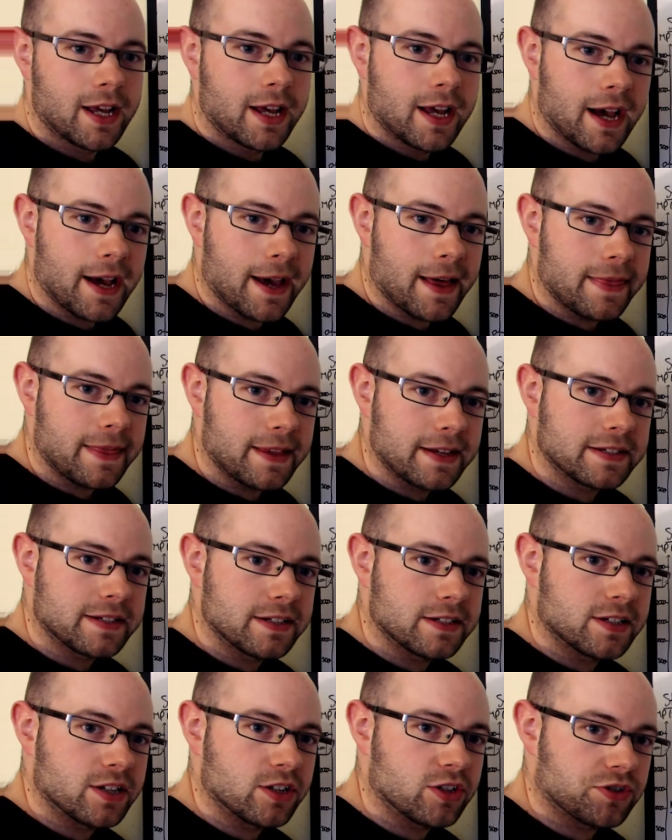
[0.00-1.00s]
This
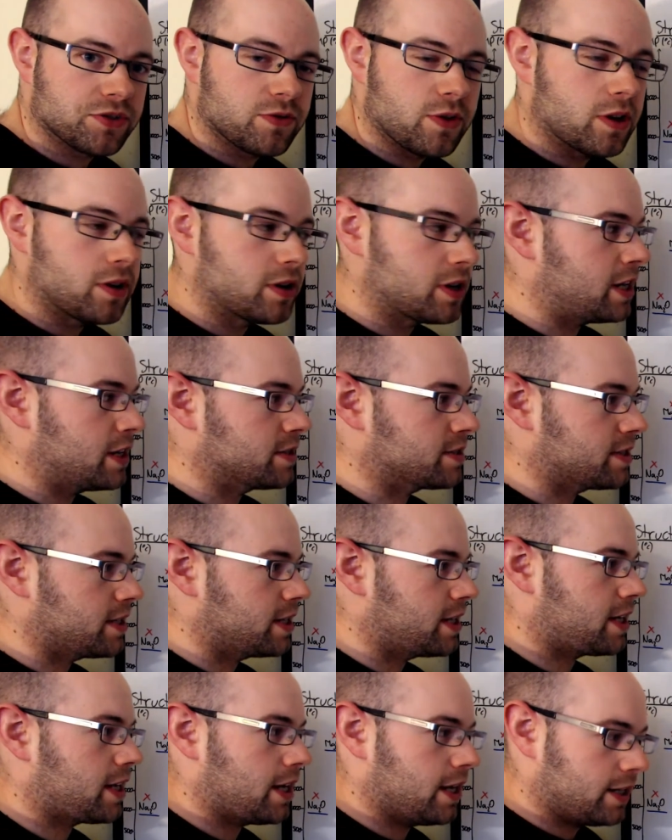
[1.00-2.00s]
is strongly
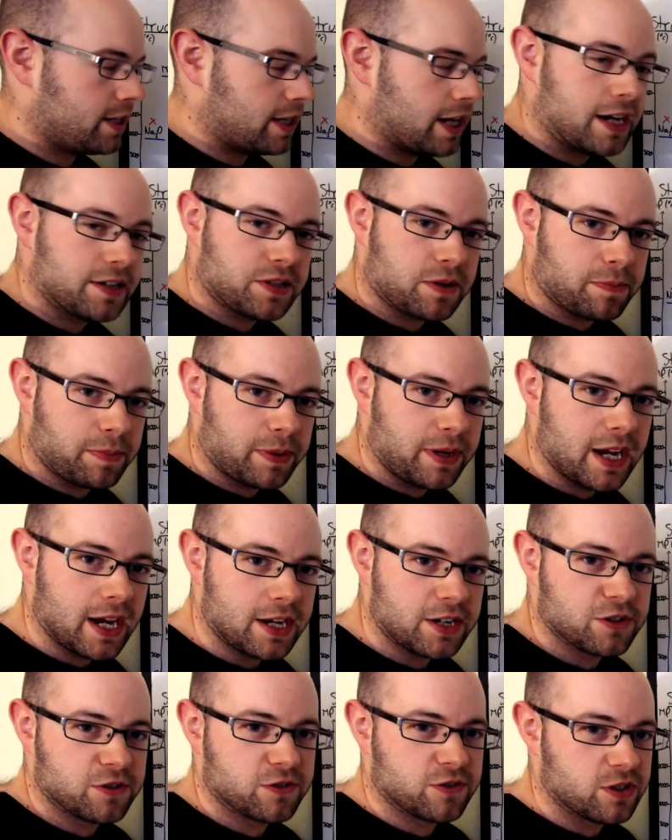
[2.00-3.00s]
acidic and has a
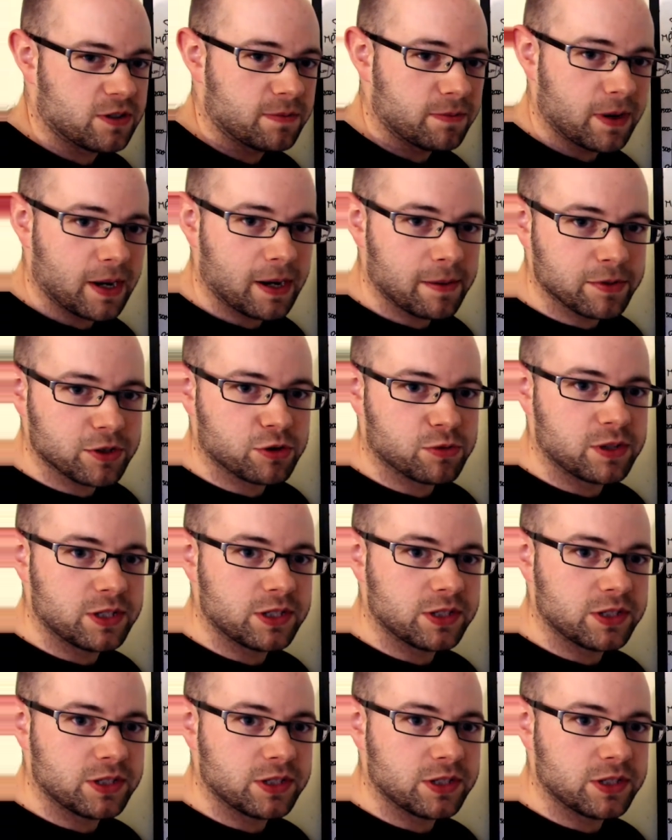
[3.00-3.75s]
pH somewhere between